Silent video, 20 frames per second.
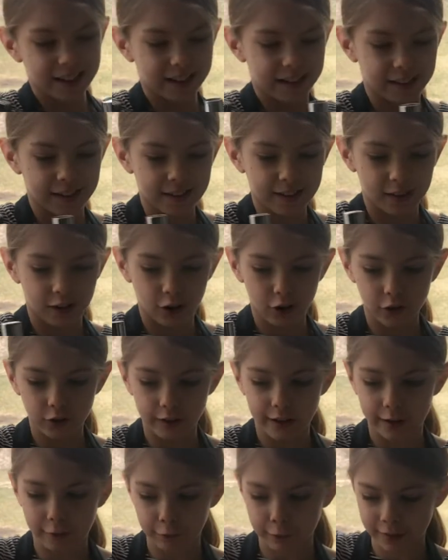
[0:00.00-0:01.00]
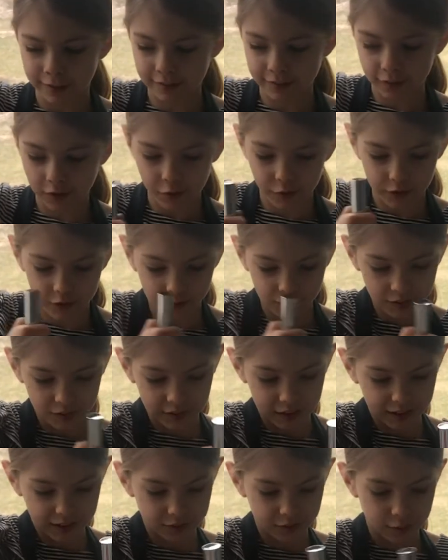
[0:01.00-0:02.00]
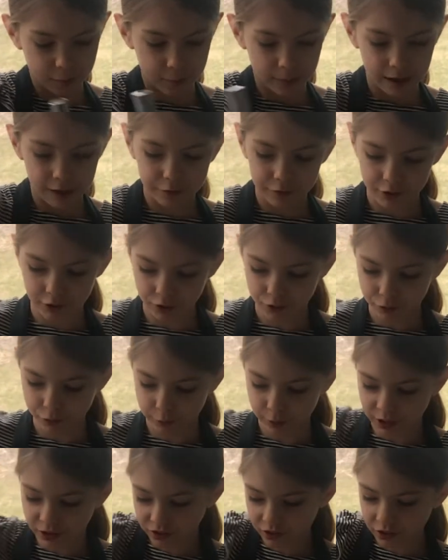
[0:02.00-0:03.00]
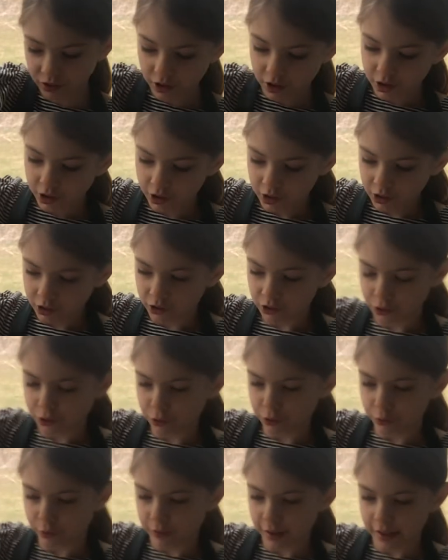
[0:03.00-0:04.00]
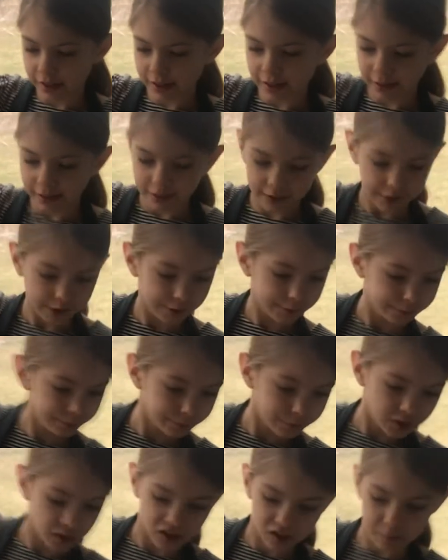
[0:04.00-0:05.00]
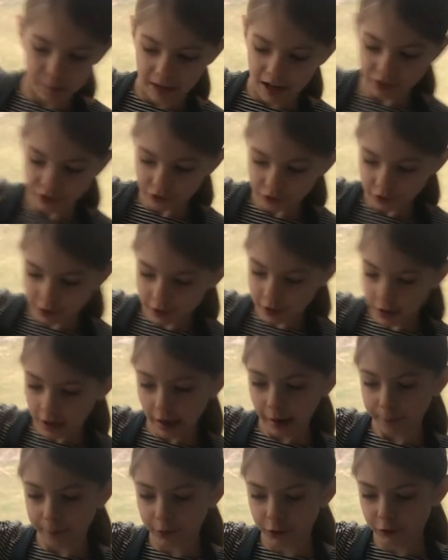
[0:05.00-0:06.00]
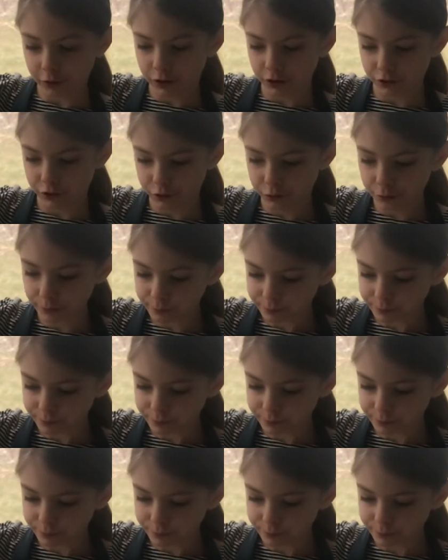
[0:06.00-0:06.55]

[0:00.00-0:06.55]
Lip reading: to get all that white stuff on the sides. You might want to switch to a spatula. I'm going to.